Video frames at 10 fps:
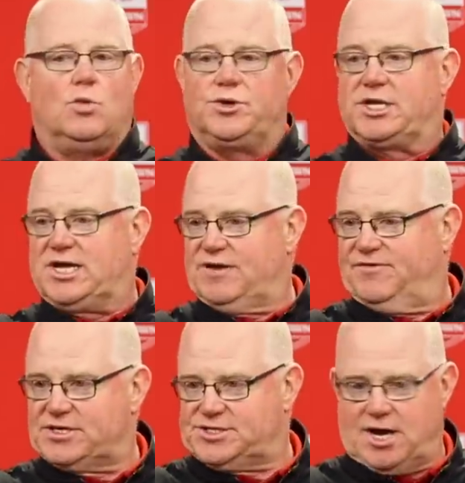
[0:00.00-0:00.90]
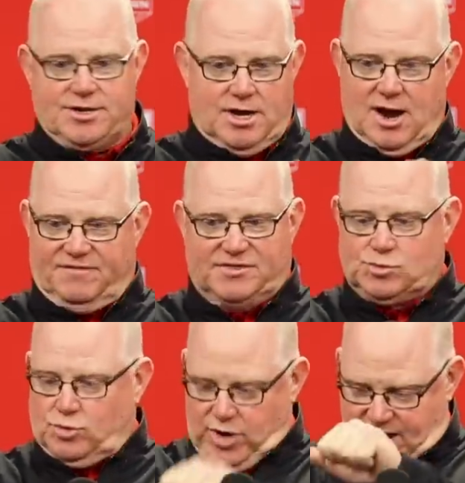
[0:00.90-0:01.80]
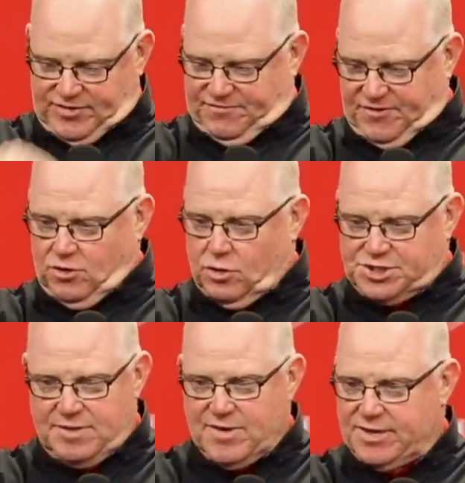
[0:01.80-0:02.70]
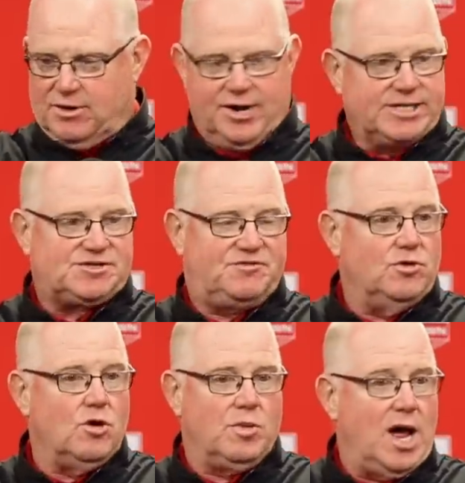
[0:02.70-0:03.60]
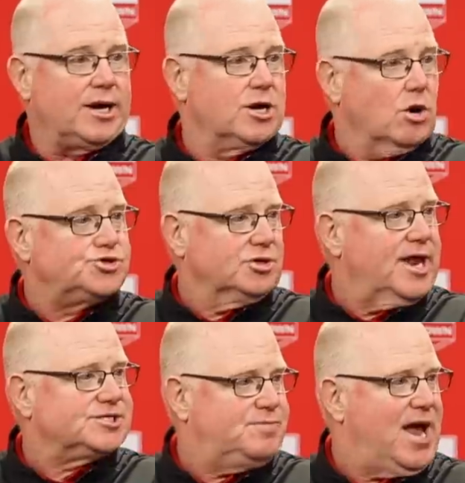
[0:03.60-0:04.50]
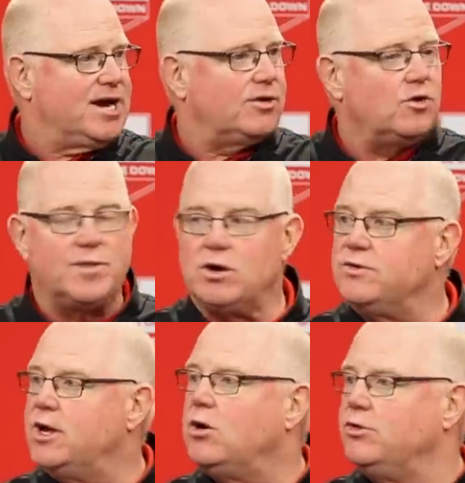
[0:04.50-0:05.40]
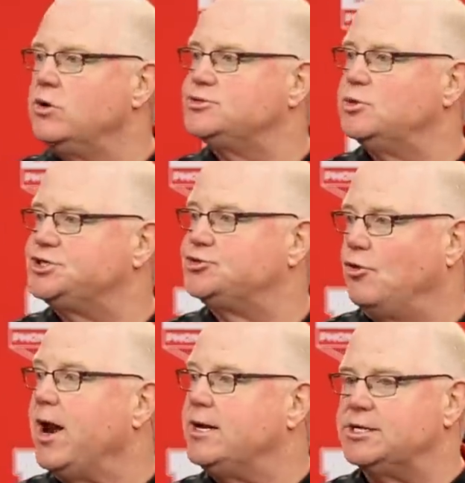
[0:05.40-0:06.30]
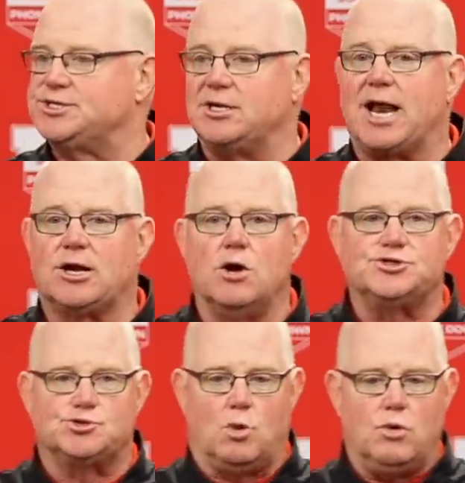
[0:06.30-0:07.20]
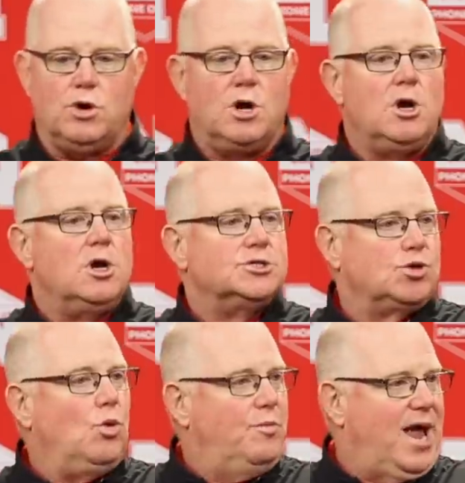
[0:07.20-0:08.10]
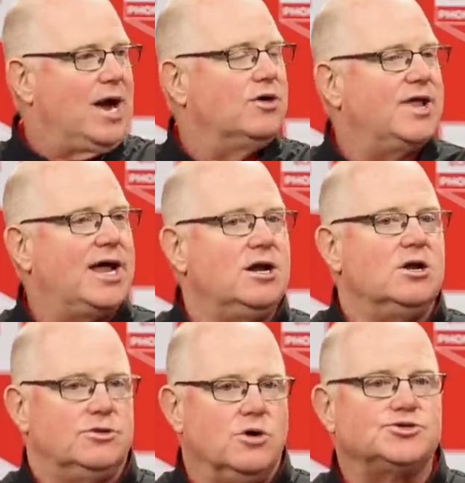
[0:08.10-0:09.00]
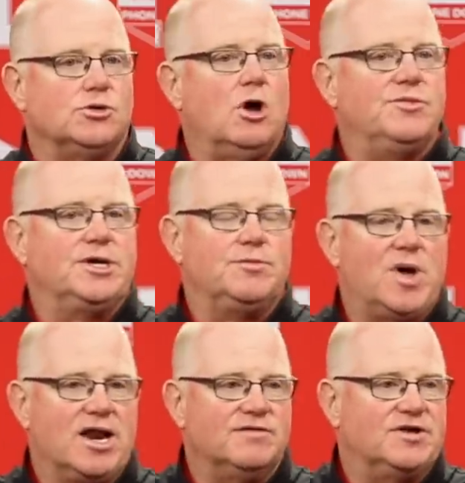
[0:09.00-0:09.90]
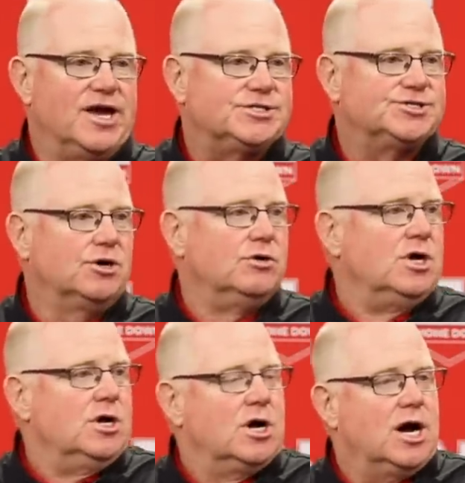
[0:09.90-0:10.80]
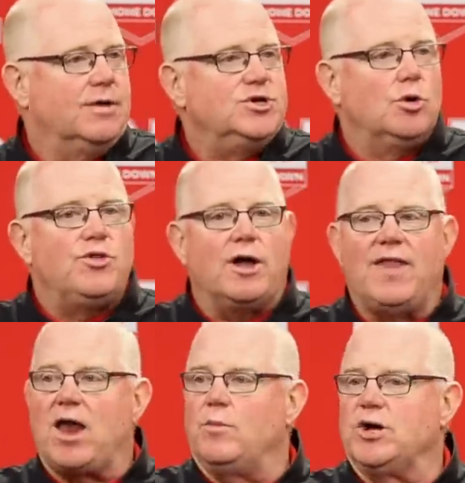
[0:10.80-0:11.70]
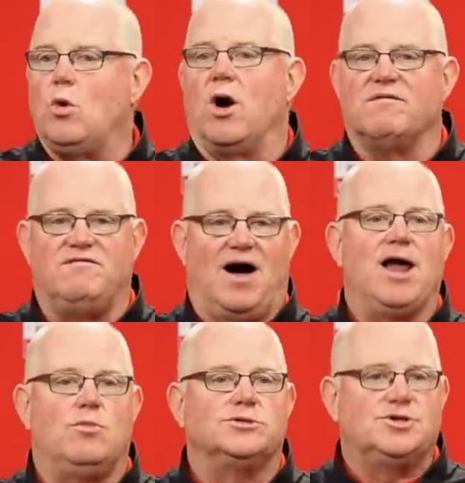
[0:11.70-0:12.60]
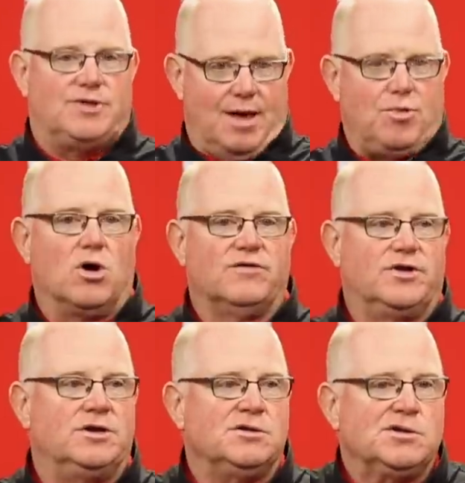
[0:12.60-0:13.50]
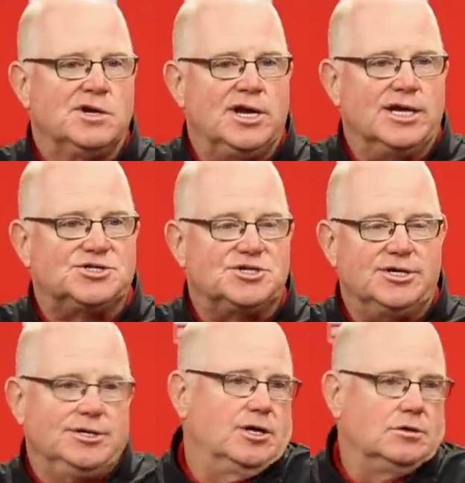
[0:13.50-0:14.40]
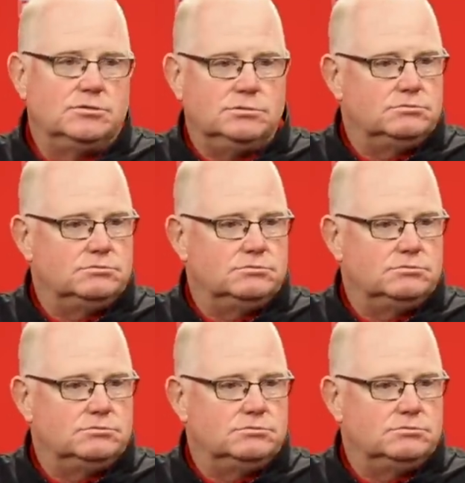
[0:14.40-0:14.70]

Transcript: when the defense and the offense, when we have the field goal team out there against the field goal block, and coach will let us bang a little bit on those, which is great because a lot of coaches won't. So we'll bang on that. Those will all be competitive kicks. So, that'll be quantifiable. So that part of it is, you know,